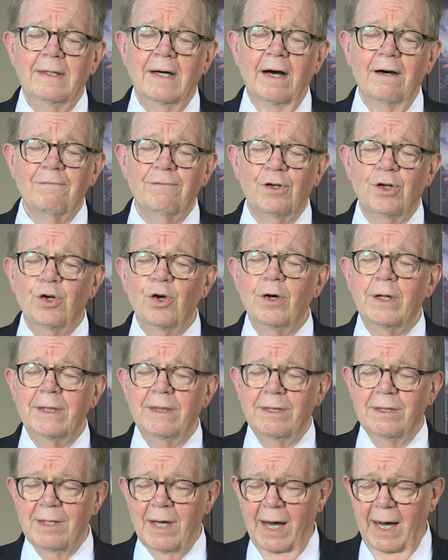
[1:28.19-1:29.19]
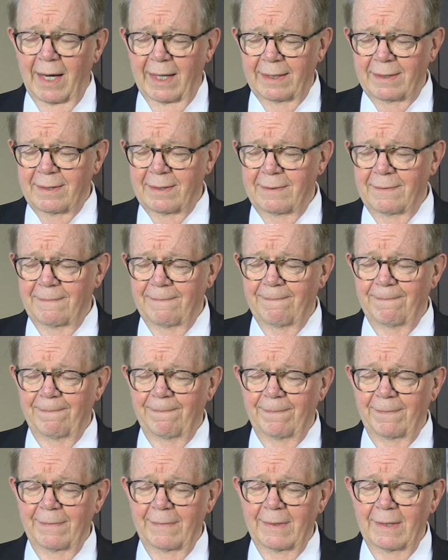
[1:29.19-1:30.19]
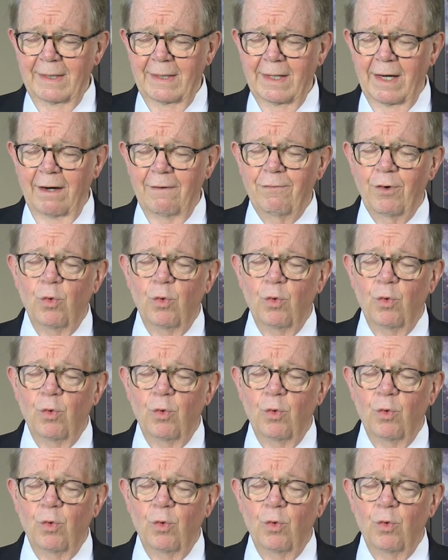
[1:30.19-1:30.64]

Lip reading: of good thought, of